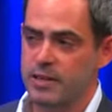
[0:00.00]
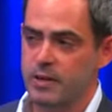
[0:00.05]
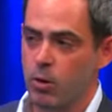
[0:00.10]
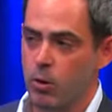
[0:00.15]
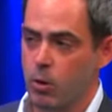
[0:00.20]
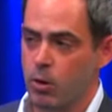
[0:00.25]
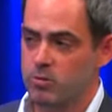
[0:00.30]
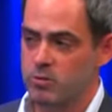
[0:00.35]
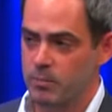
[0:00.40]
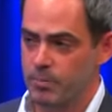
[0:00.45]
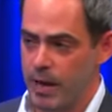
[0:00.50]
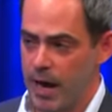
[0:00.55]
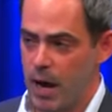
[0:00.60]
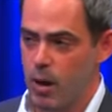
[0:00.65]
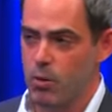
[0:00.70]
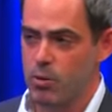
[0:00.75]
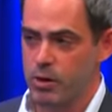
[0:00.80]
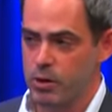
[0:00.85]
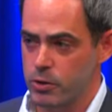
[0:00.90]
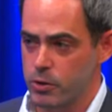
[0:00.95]
in the halls of
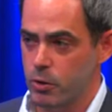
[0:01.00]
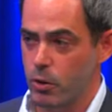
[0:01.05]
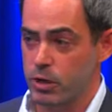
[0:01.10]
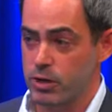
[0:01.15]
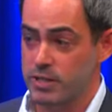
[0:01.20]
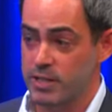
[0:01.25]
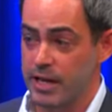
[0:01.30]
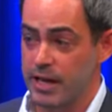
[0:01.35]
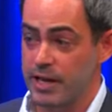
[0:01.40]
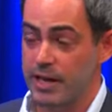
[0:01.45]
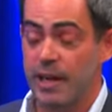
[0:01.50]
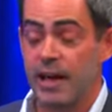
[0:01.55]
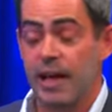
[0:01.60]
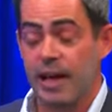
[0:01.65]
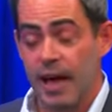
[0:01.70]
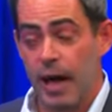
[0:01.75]
power in New York State.